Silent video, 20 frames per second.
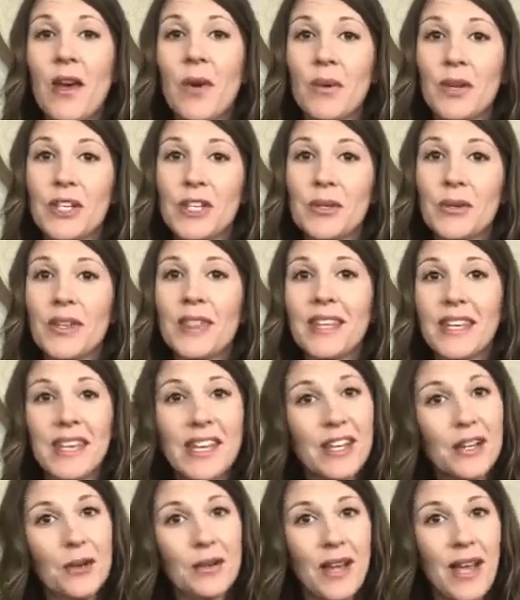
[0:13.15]
when doing the
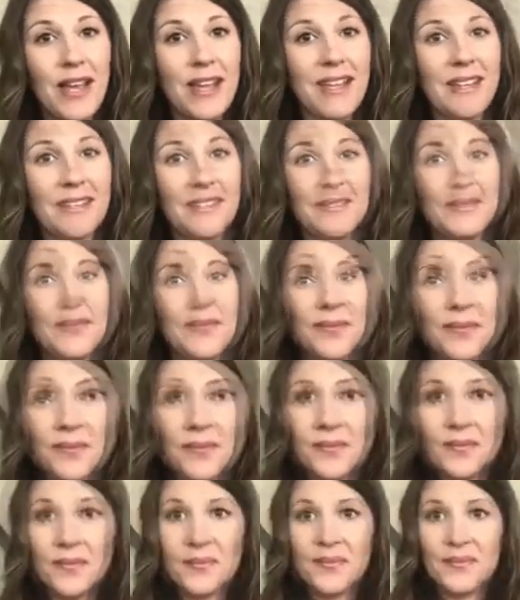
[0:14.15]
keto diet.
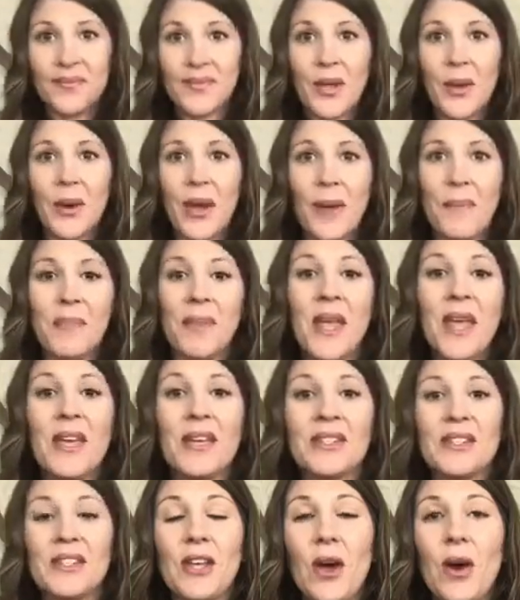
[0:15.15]
Okay,
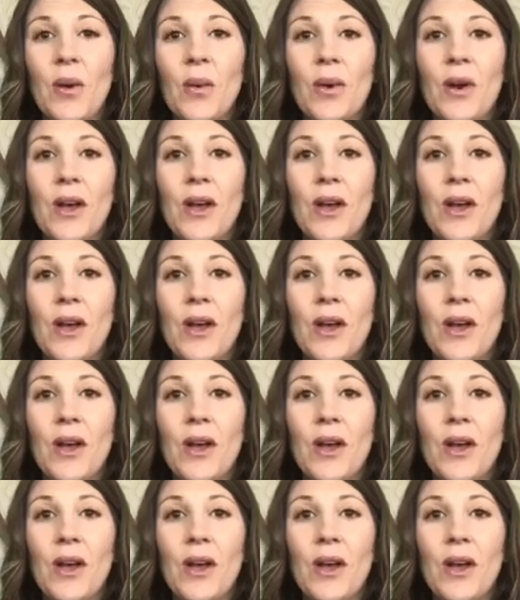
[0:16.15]
so